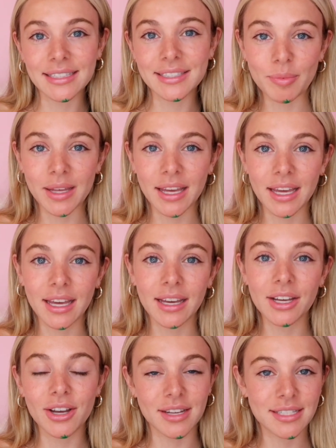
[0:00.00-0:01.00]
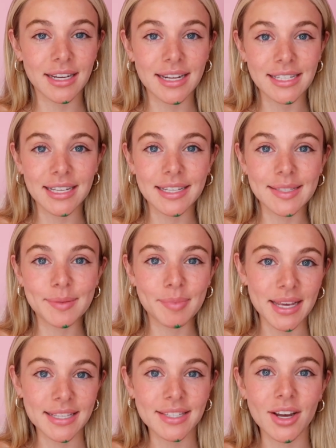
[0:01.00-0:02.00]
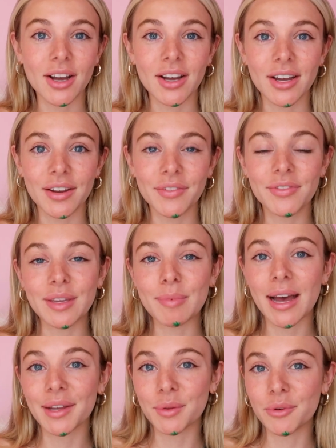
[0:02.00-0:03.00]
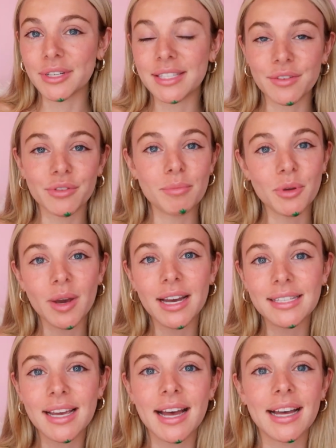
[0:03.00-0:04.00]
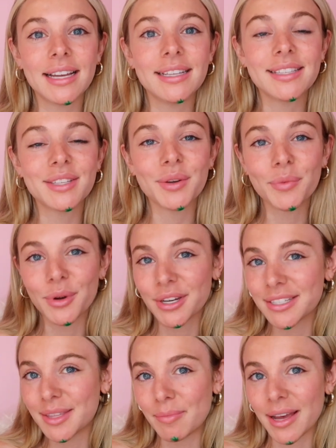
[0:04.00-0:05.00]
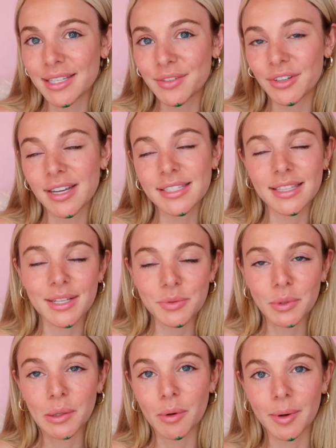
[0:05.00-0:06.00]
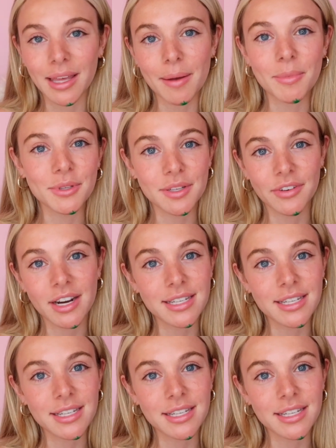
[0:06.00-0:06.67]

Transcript: helping content ideas based on feedback that we receive from you guys has worked the best for us and that's really where we get most of our